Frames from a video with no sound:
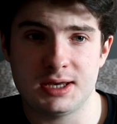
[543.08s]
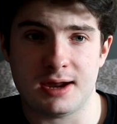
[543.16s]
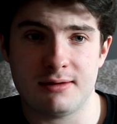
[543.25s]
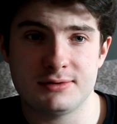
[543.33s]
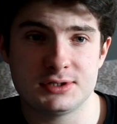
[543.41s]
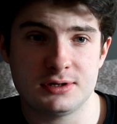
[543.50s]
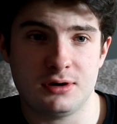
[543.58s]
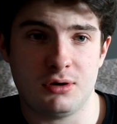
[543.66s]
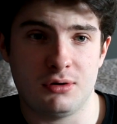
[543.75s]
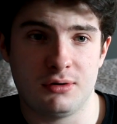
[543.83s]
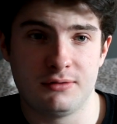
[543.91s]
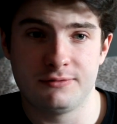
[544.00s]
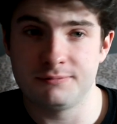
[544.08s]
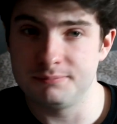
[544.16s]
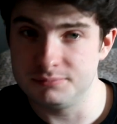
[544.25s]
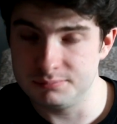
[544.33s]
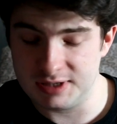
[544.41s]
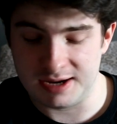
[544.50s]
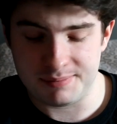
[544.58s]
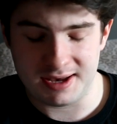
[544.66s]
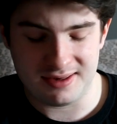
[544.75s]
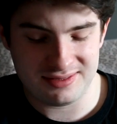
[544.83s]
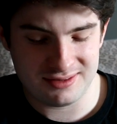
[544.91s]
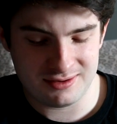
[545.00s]
character of Black
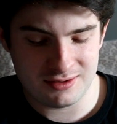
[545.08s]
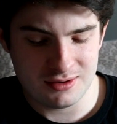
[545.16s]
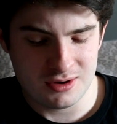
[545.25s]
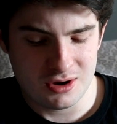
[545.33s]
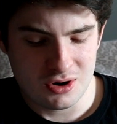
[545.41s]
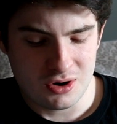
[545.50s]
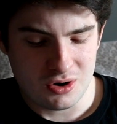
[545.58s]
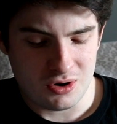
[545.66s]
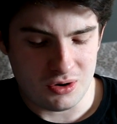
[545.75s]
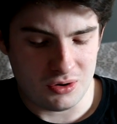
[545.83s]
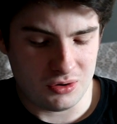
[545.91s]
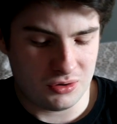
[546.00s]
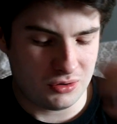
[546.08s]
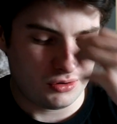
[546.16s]
Panther? That's